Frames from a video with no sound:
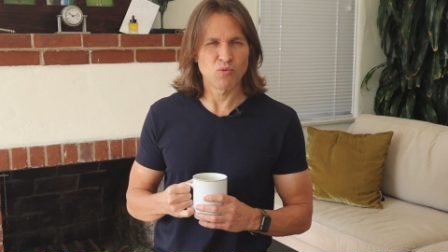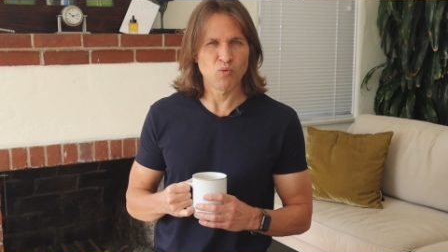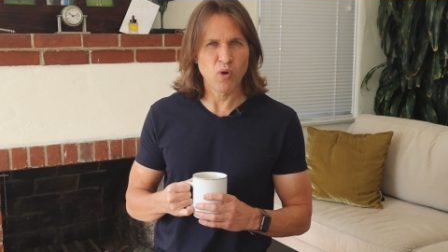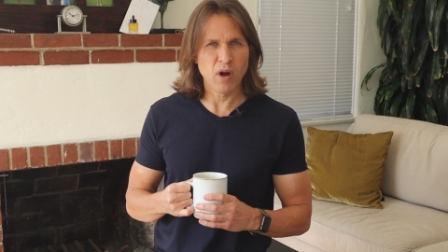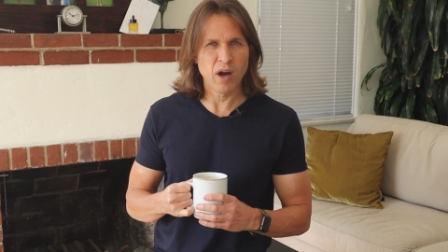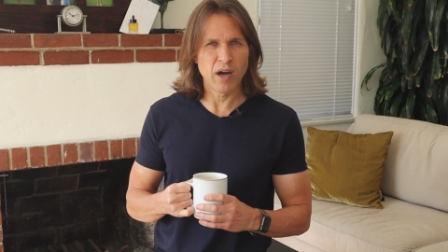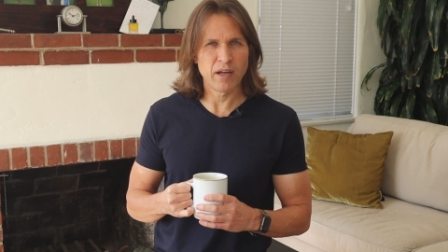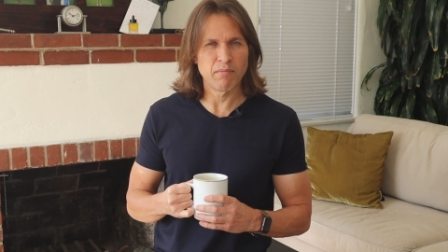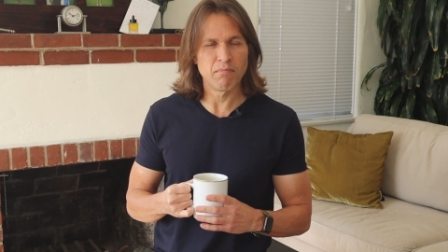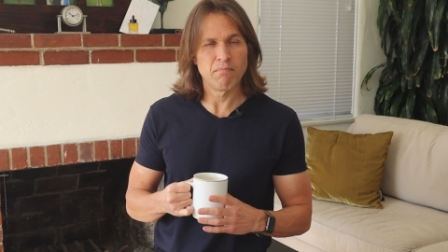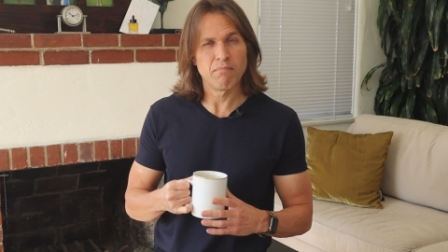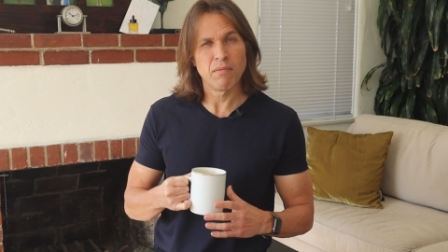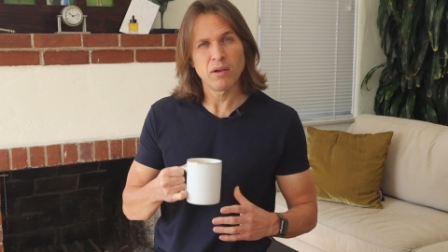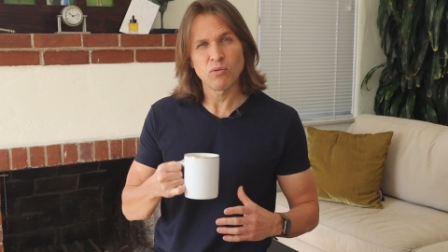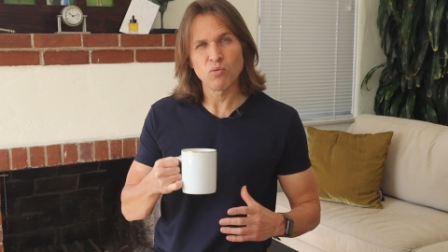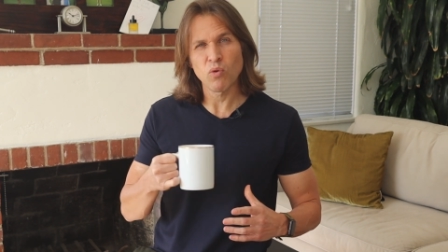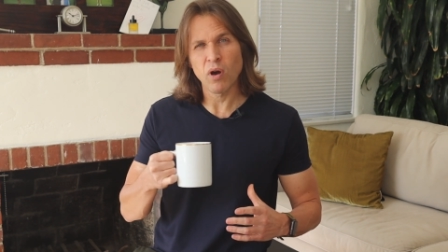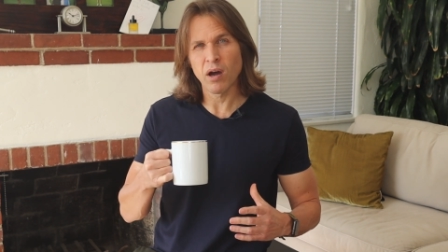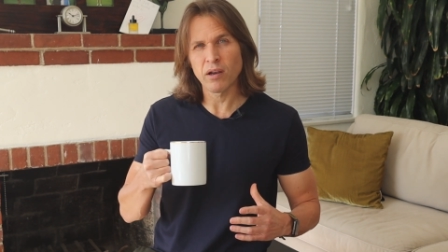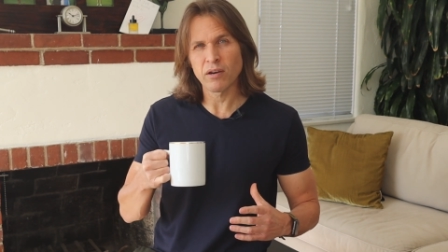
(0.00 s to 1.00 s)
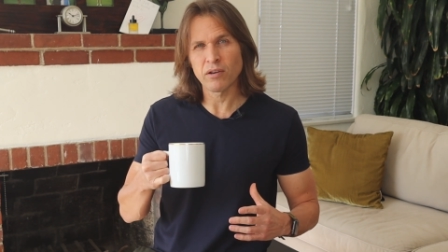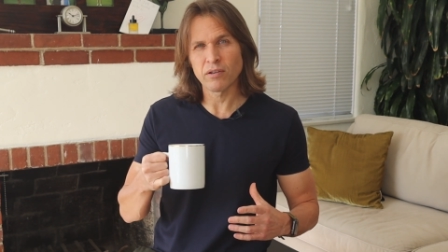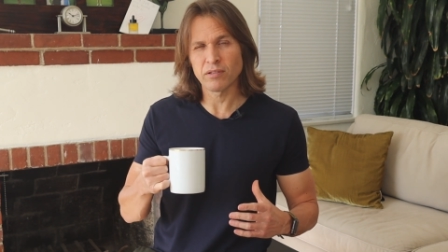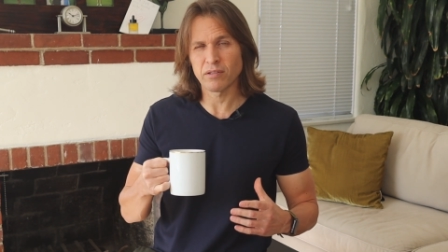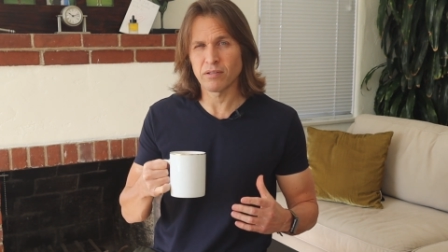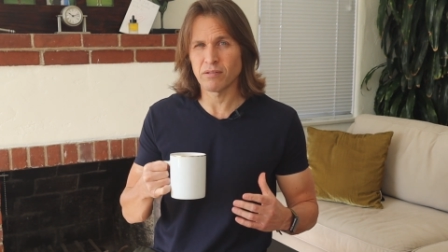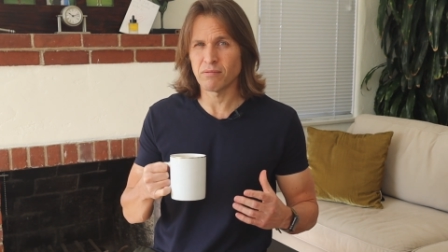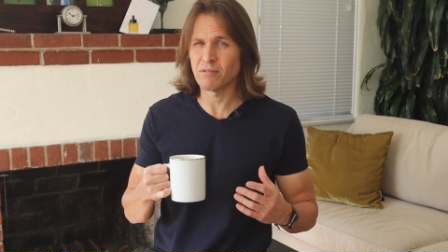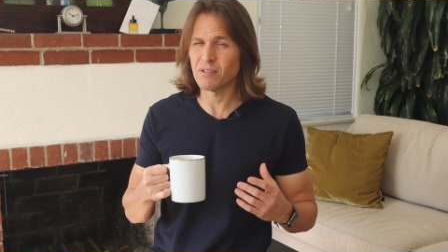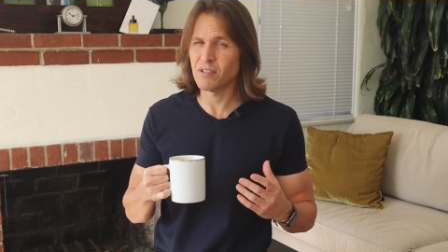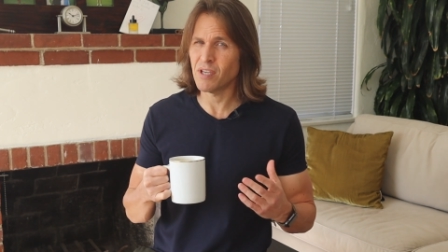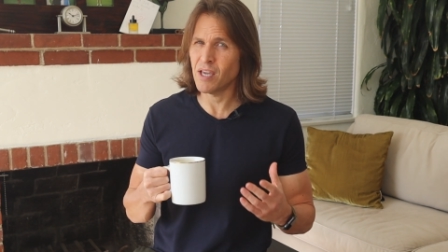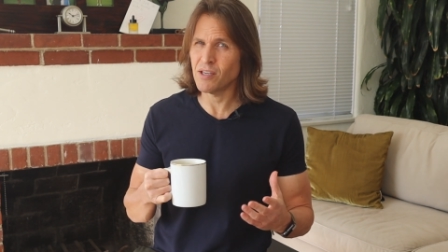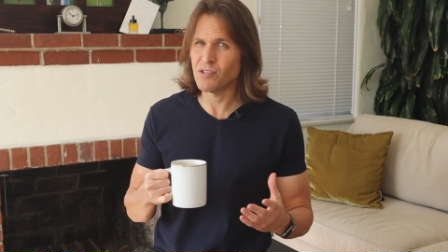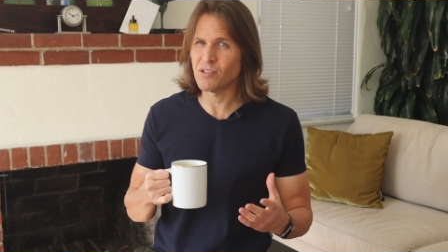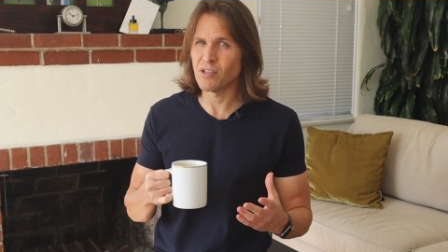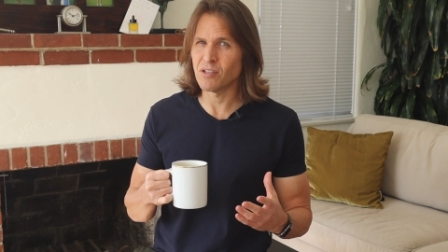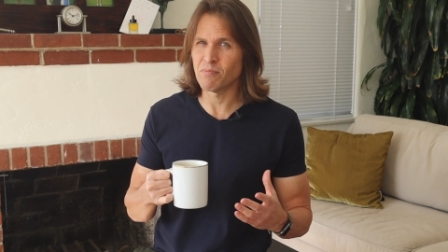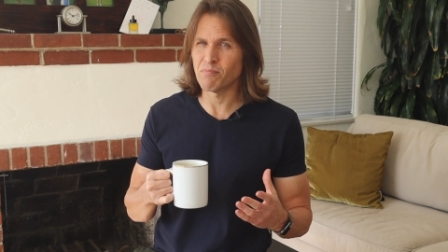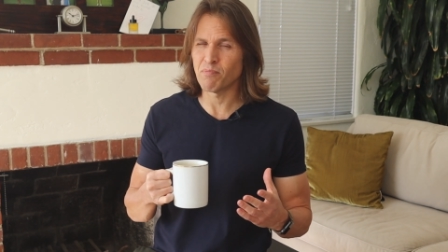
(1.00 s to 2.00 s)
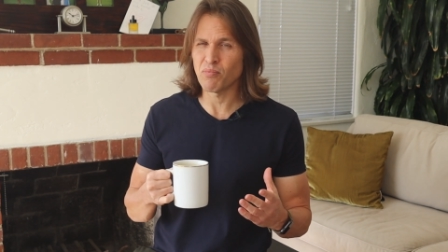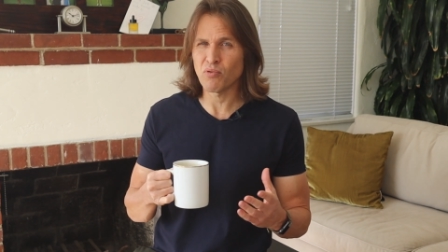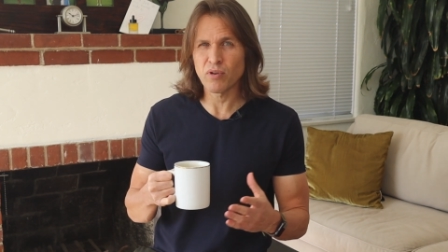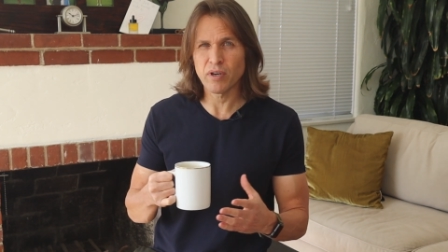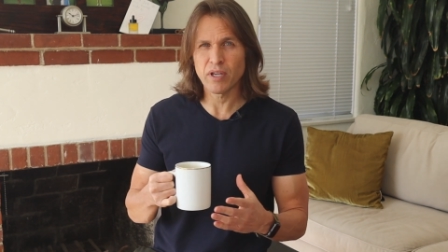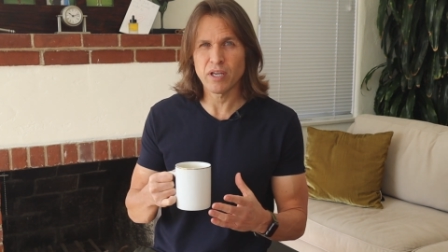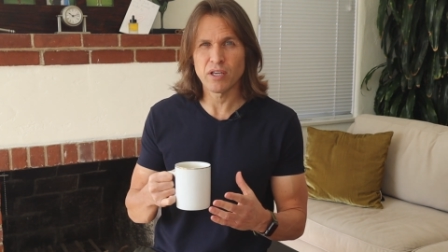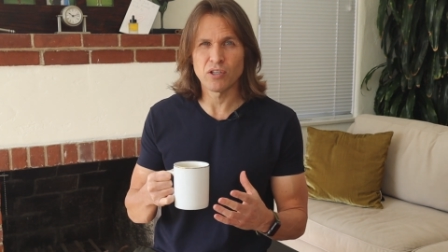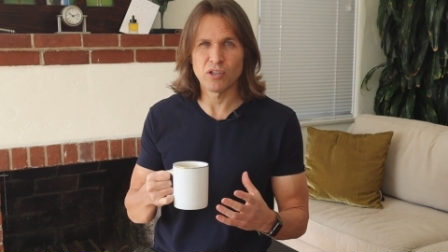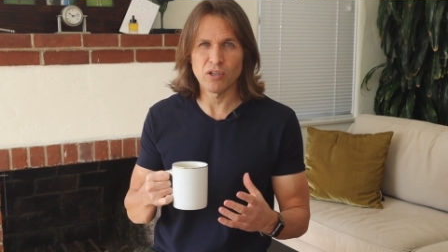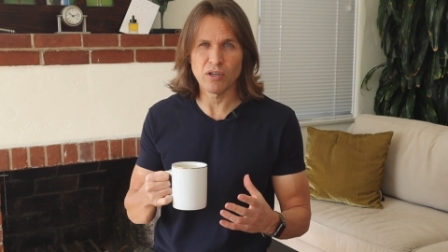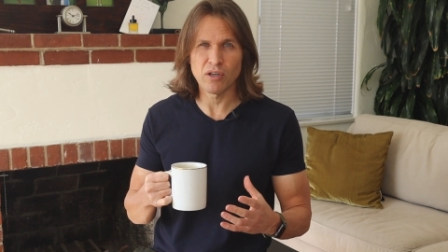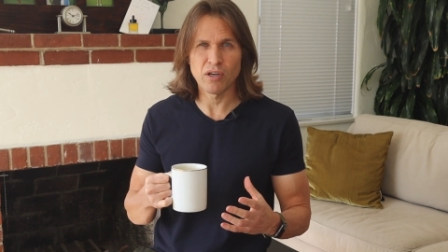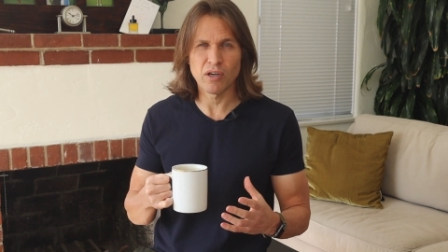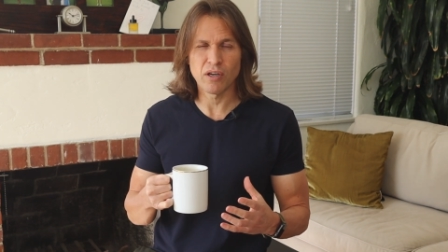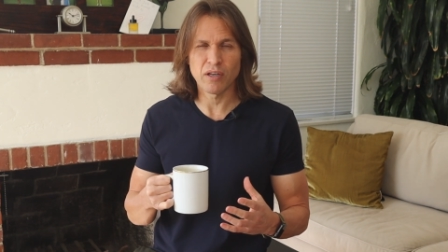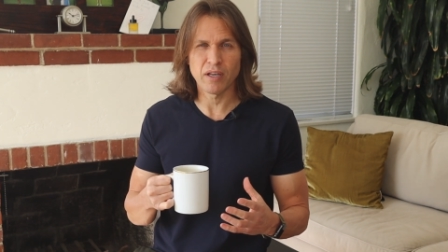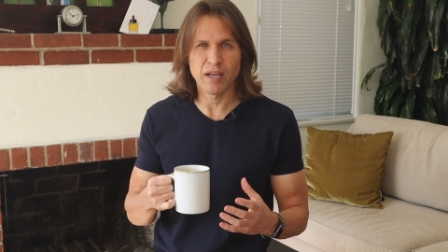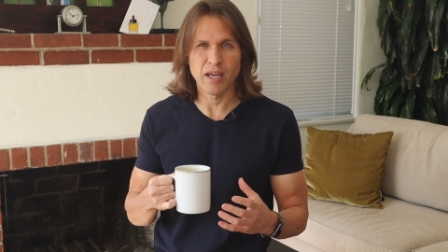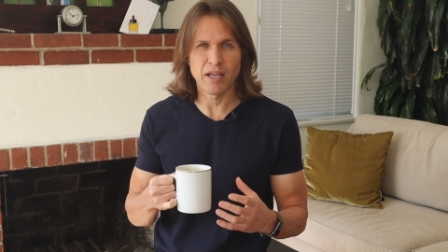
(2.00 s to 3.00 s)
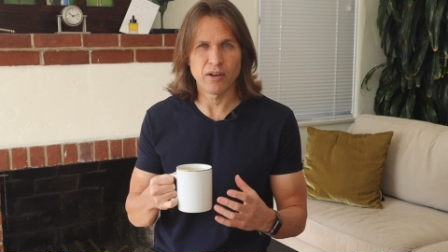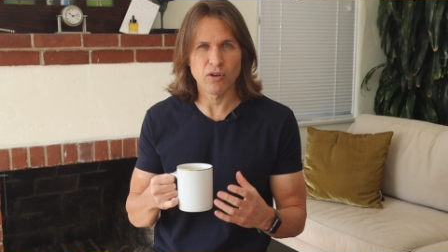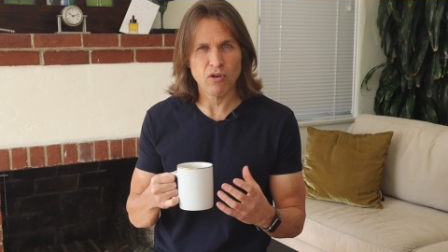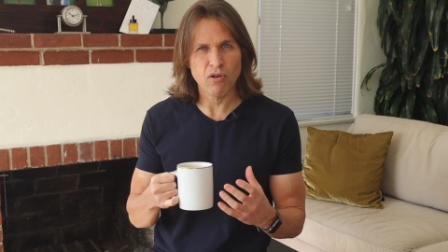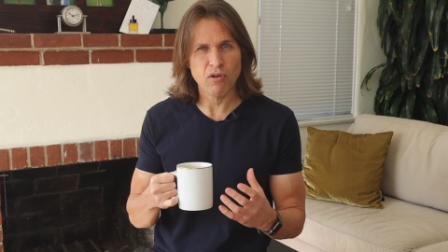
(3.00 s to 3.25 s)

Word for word: One, mud water tasted pretty good and